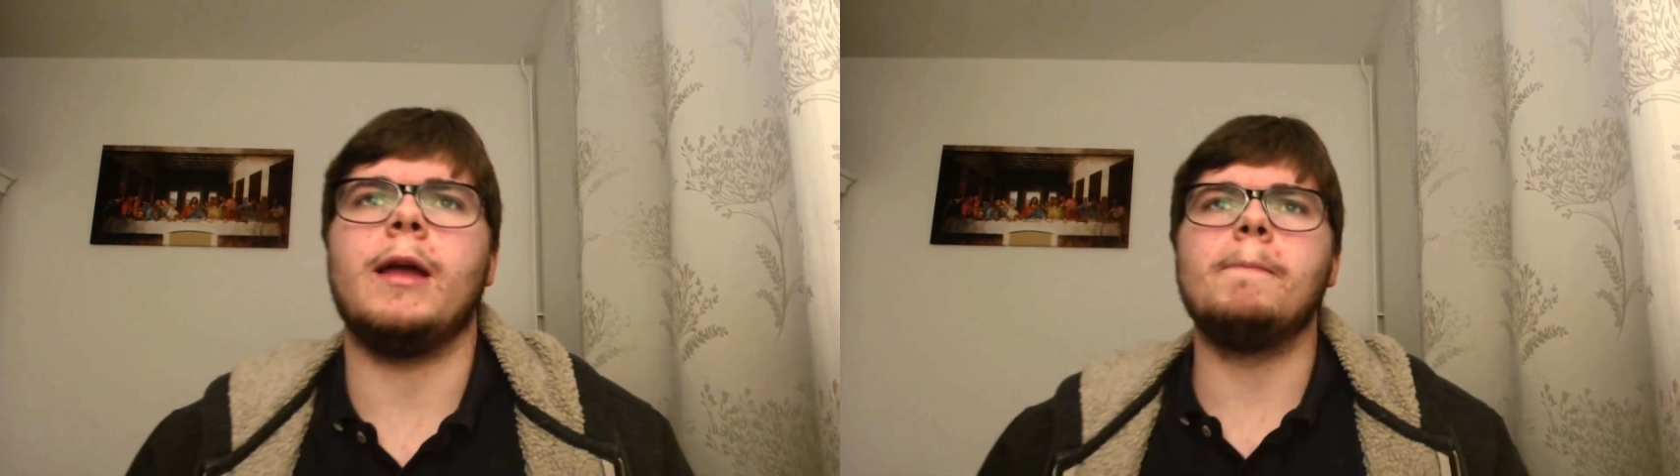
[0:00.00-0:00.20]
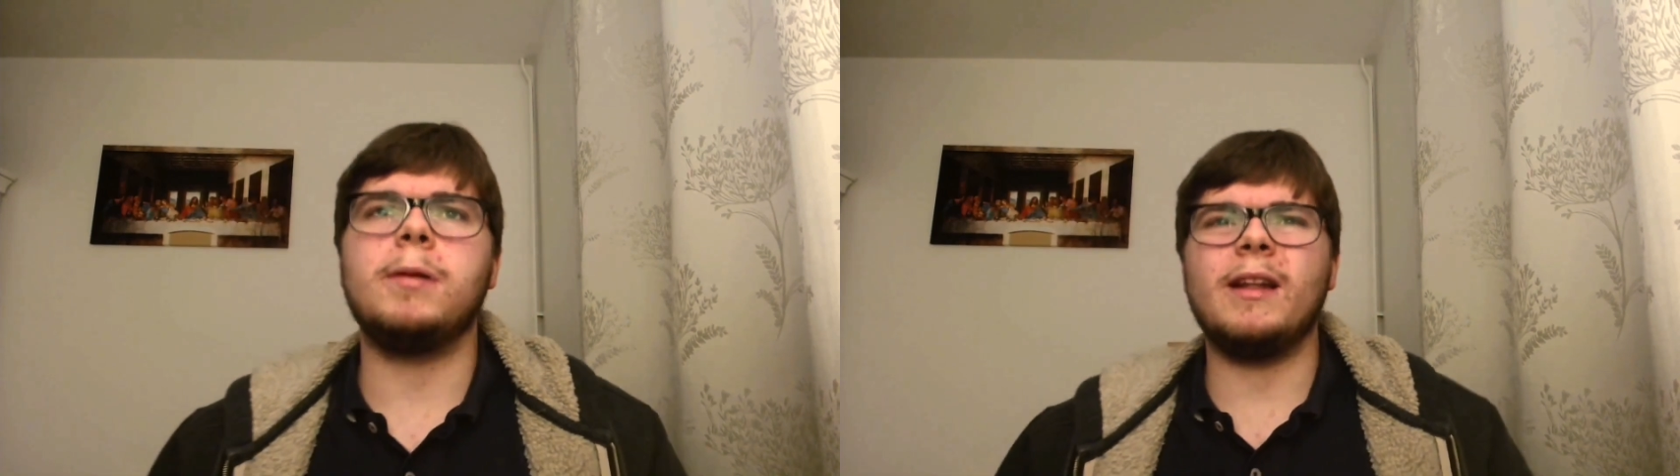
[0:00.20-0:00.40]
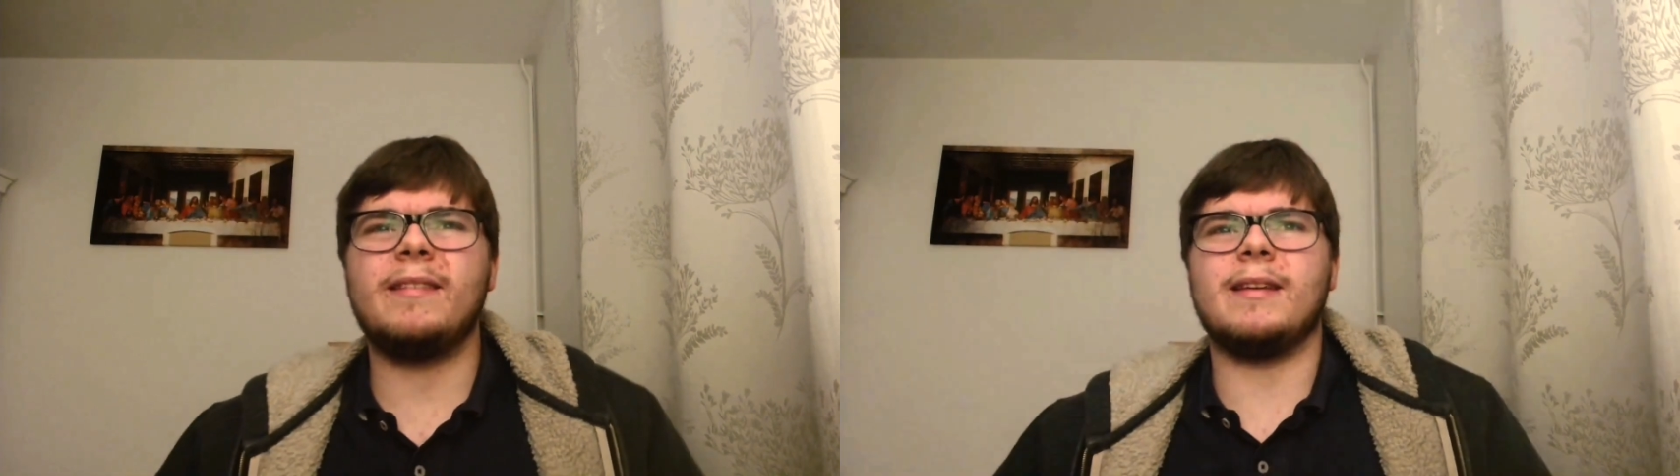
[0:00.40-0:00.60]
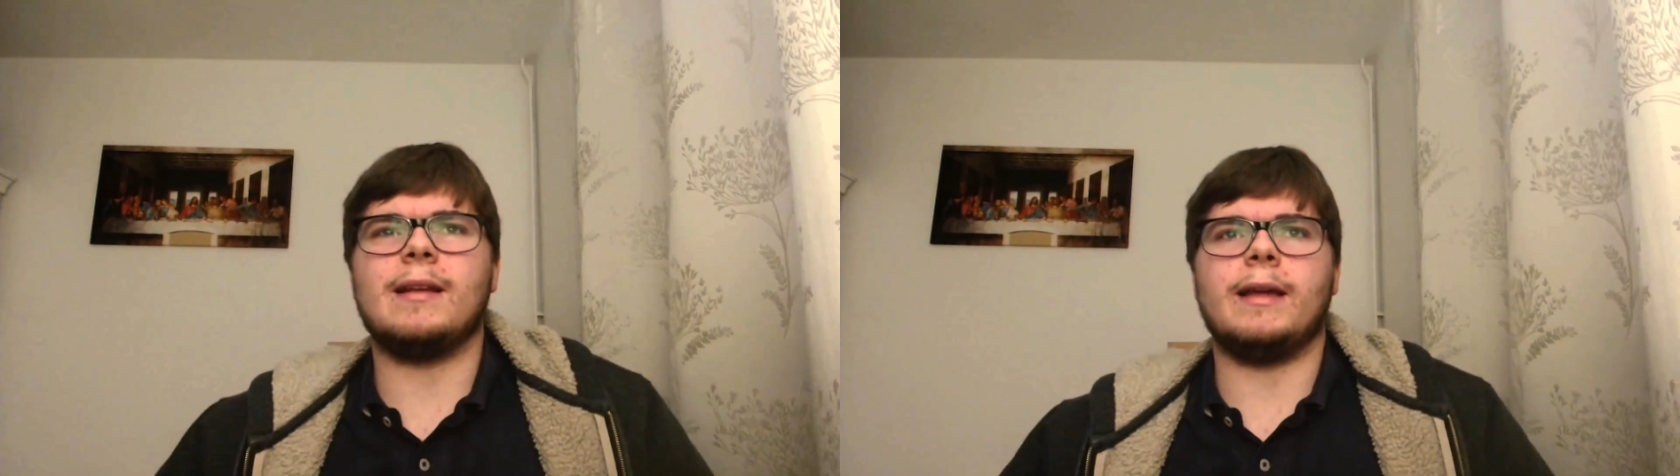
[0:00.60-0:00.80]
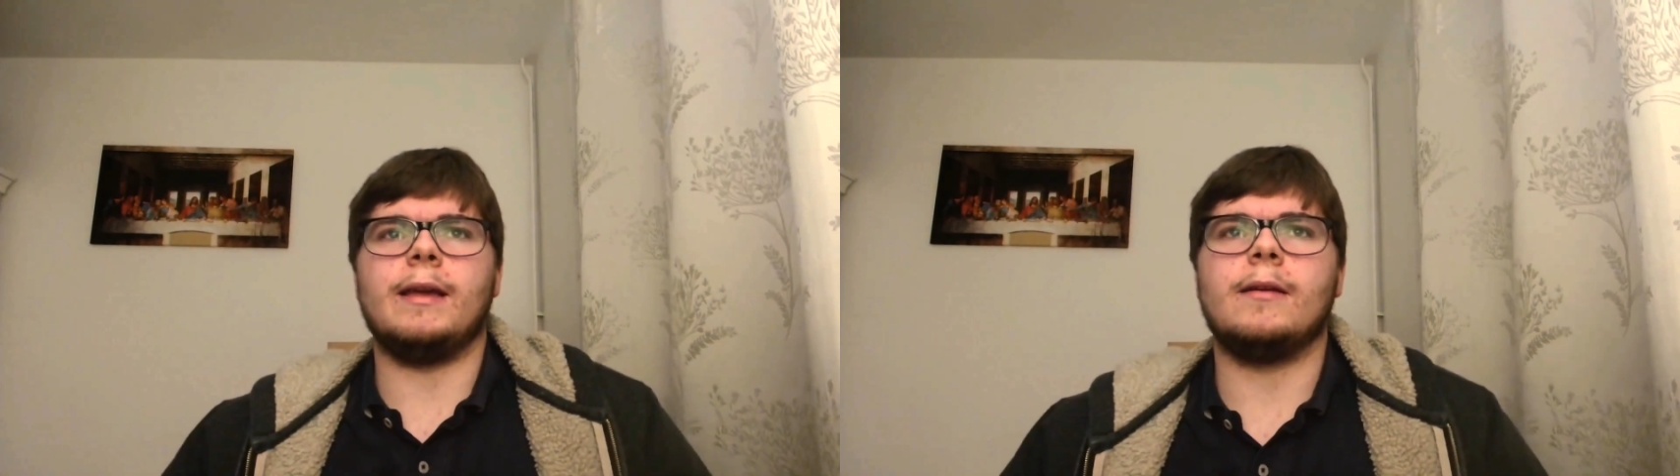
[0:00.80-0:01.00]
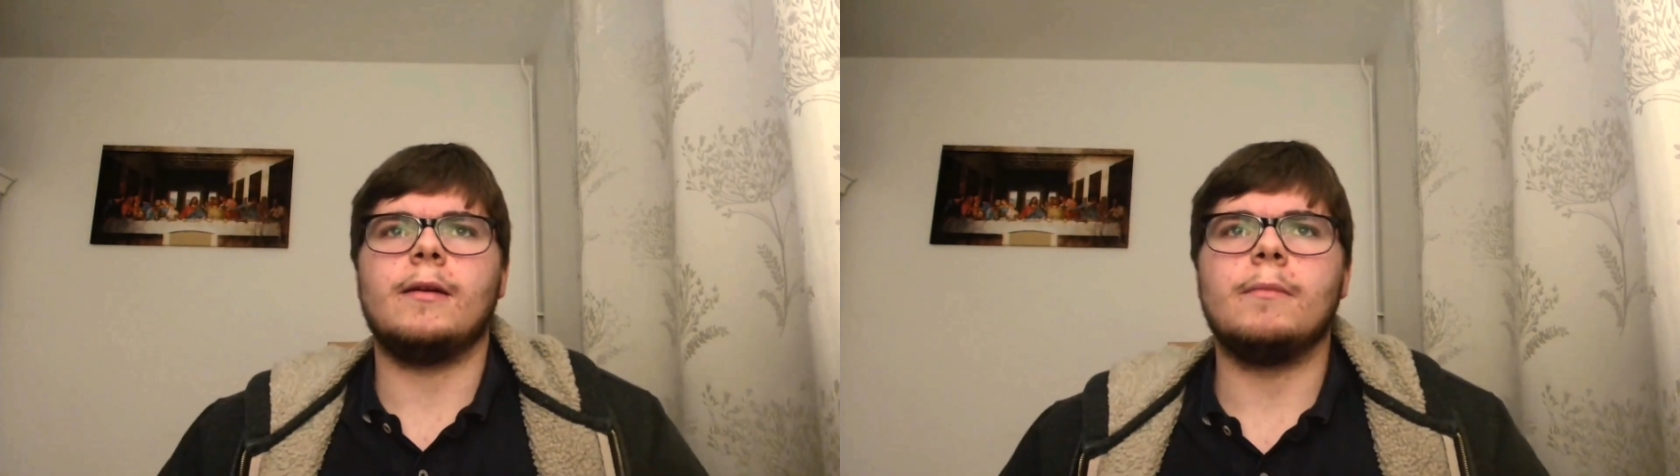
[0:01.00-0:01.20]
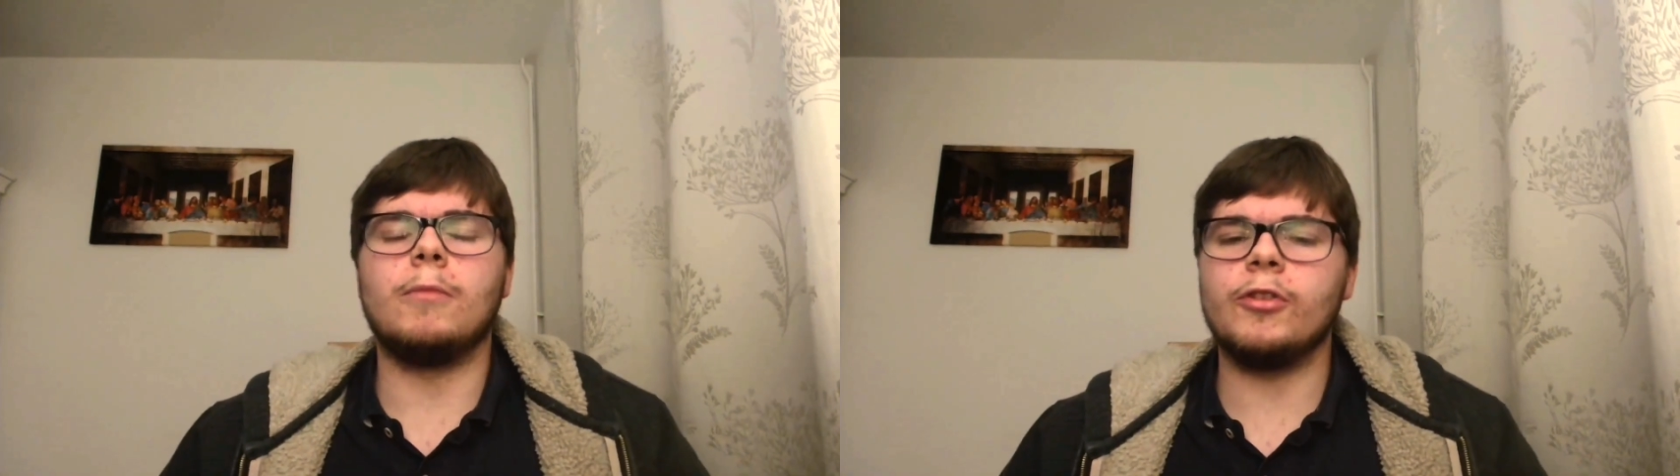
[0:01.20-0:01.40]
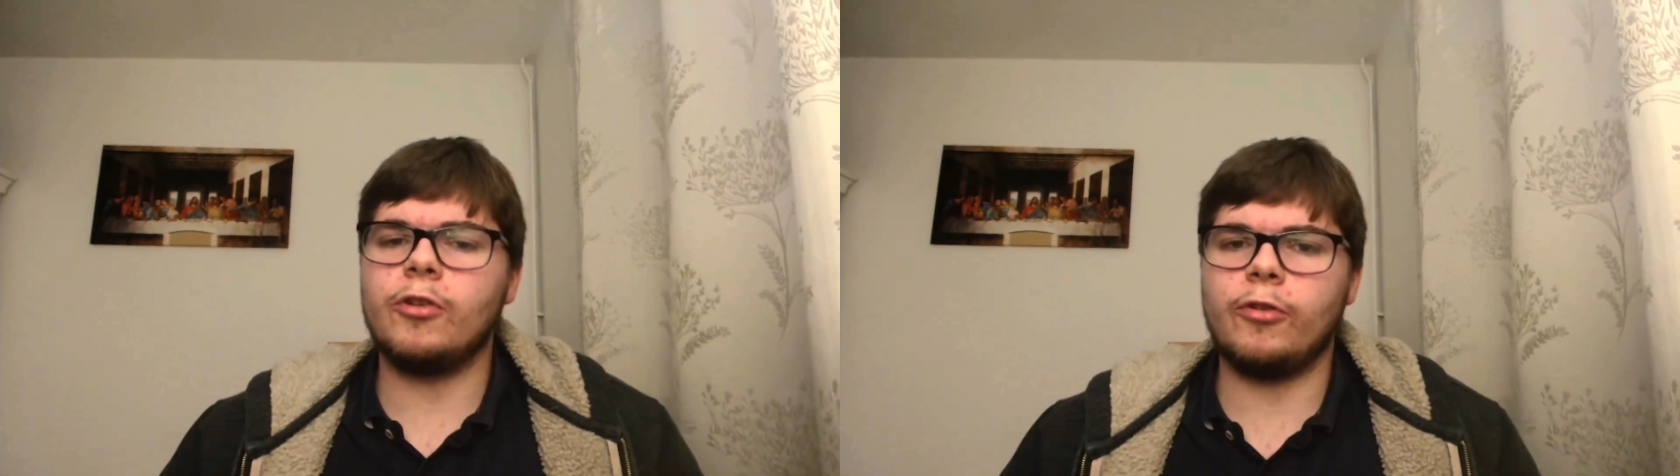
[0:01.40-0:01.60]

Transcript: implicitly modern